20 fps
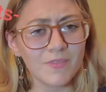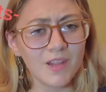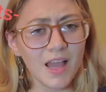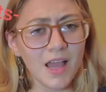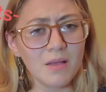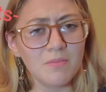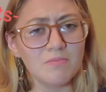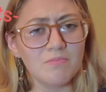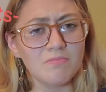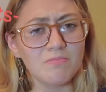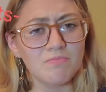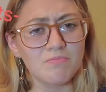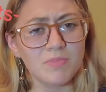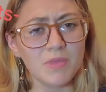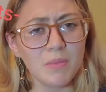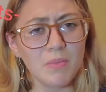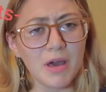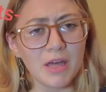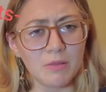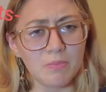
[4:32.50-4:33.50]
I'm
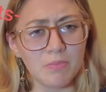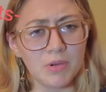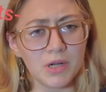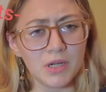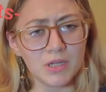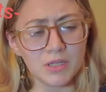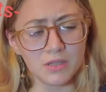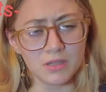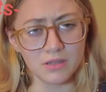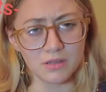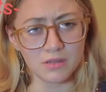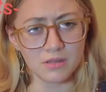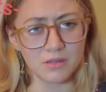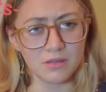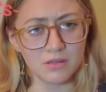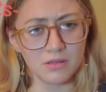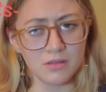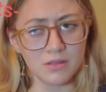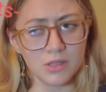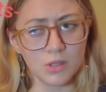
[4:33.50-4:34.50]
the bad person.
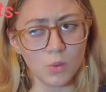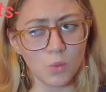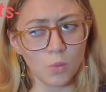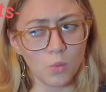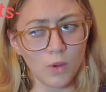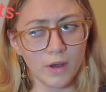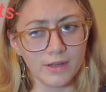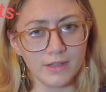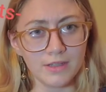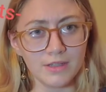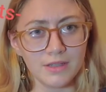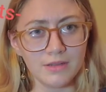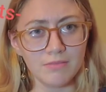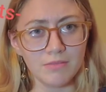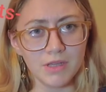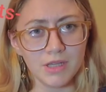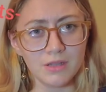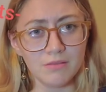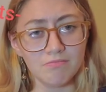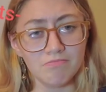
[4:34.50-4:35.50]
So what does it
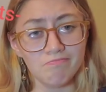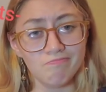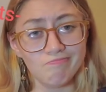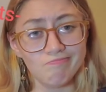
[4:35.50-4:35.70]
mean?